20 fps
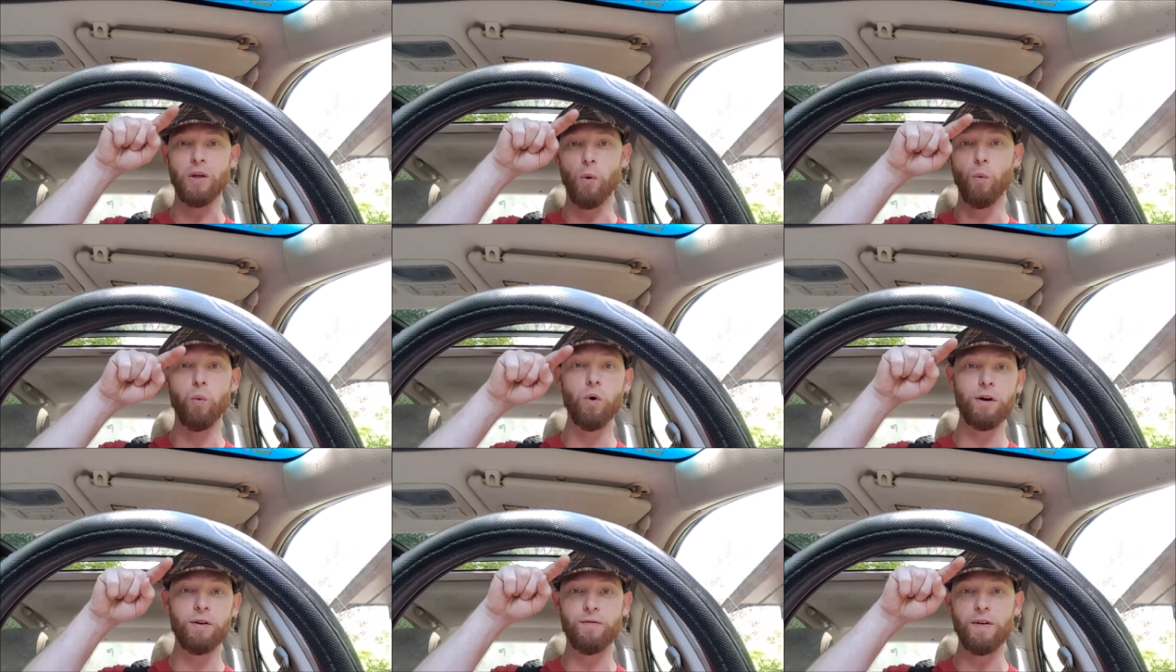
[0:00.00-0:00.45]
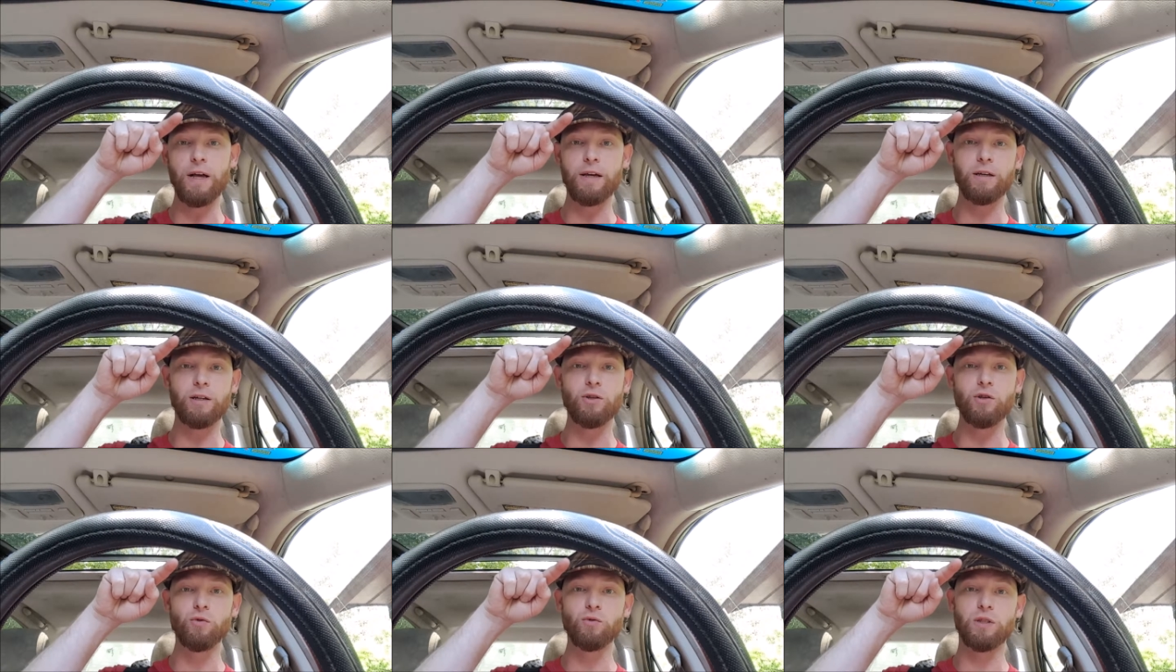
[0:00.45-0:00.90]
What if I
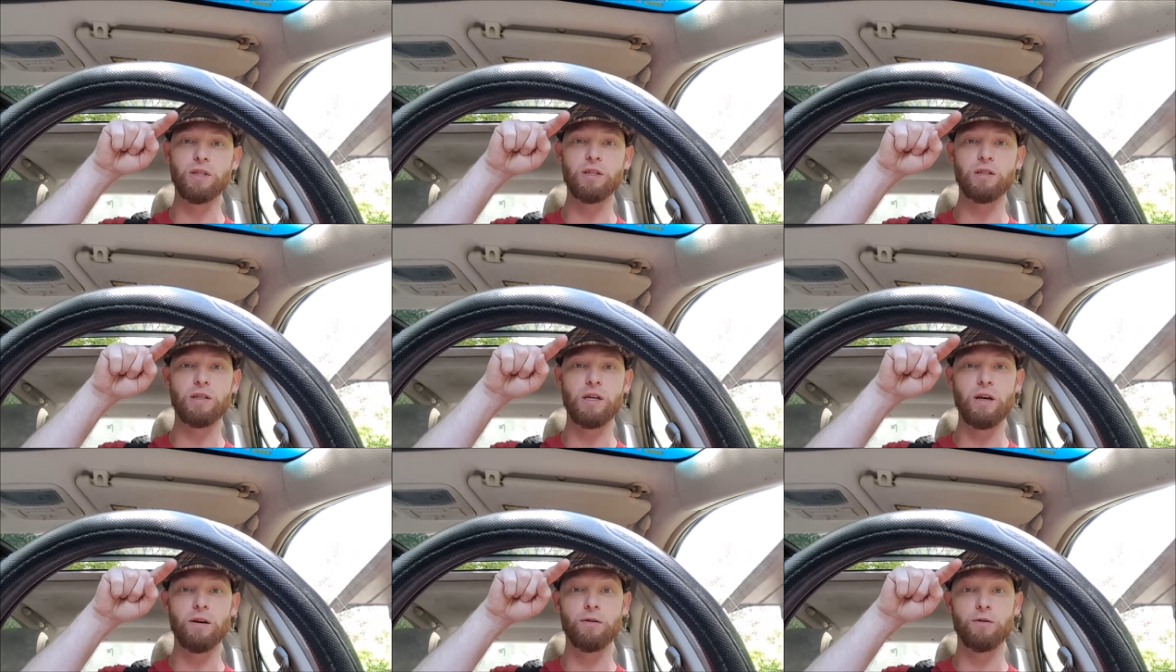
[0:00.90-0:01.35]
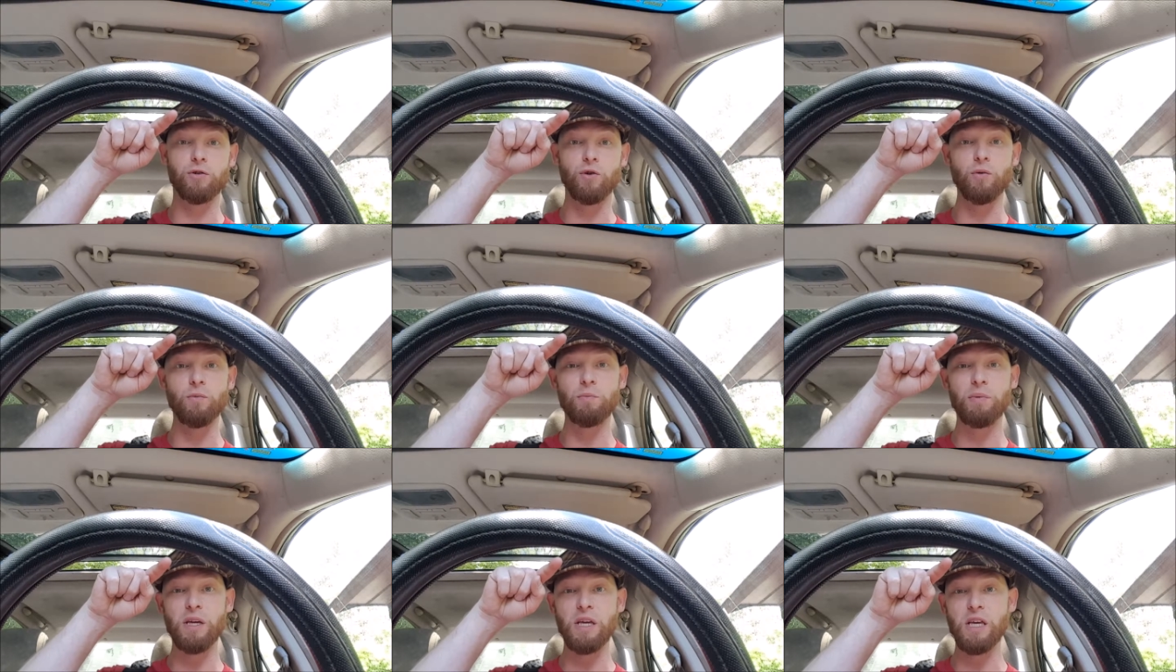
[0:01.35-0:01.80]
could use this character
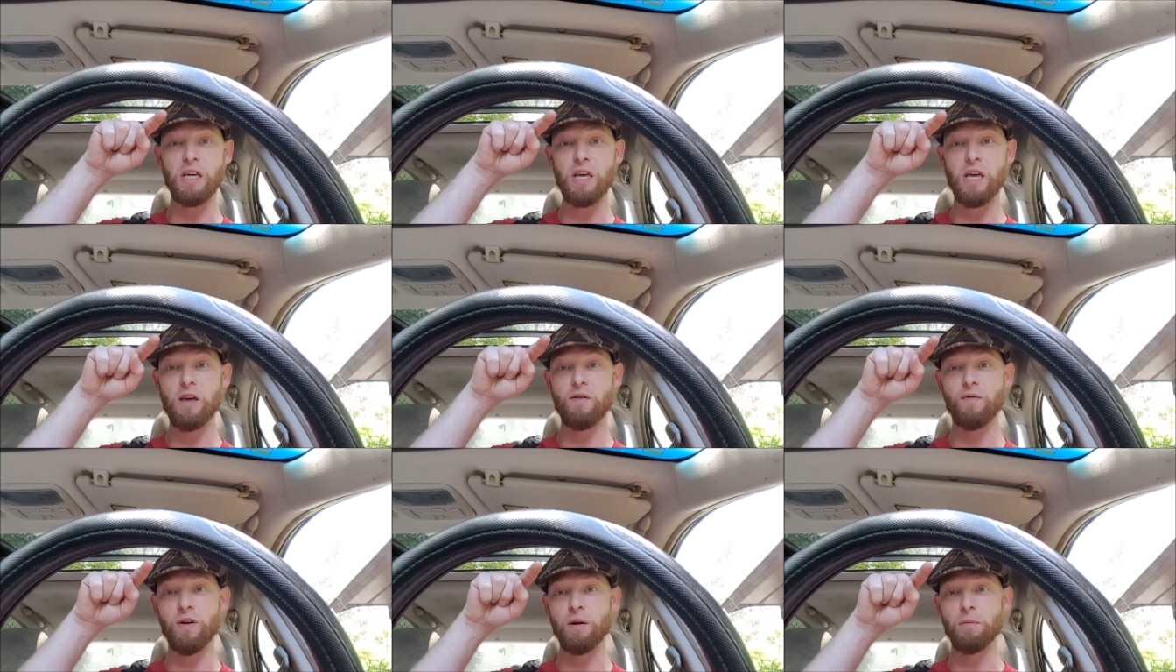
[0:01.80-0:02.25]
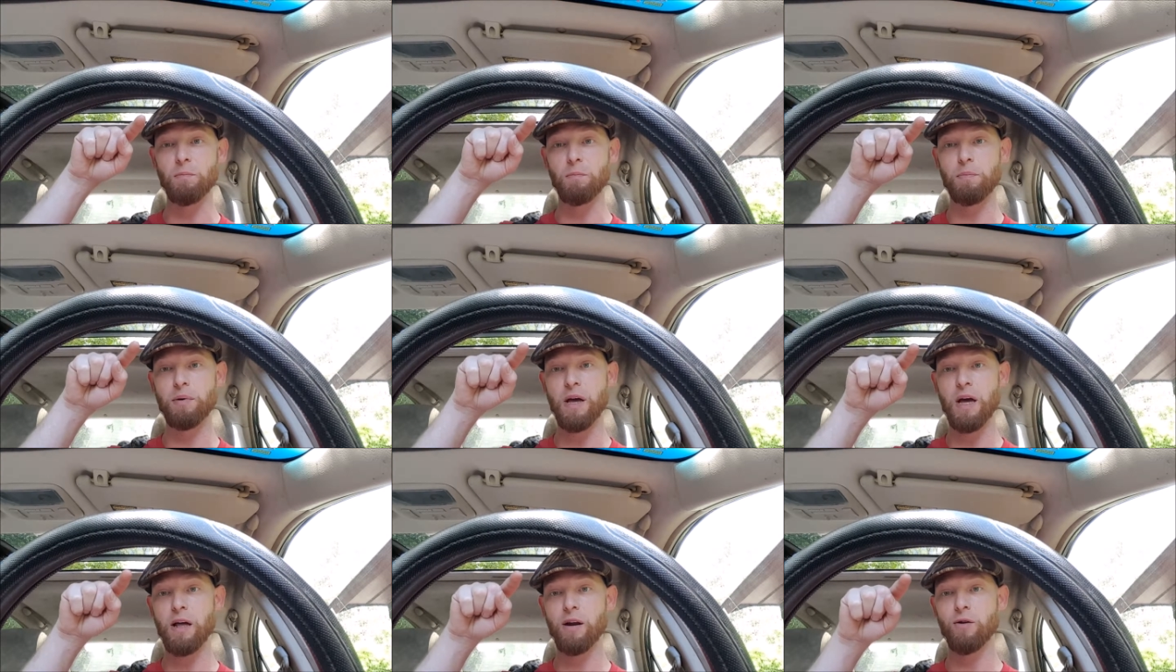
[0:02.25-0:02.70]
and be even
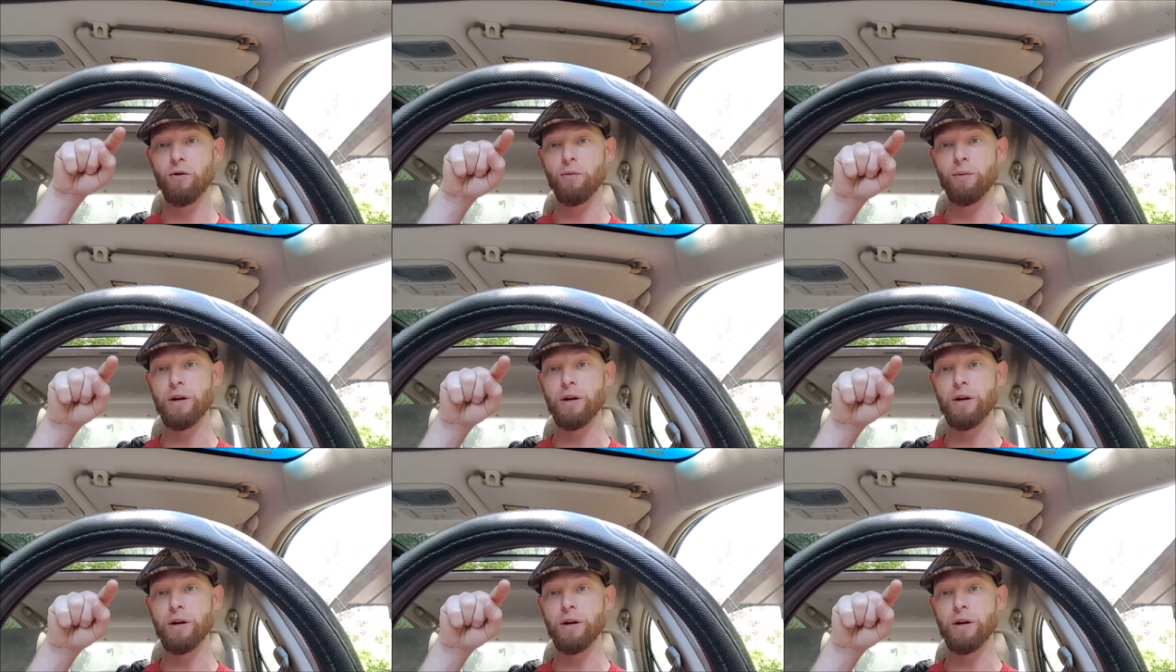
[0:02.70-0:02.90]
better?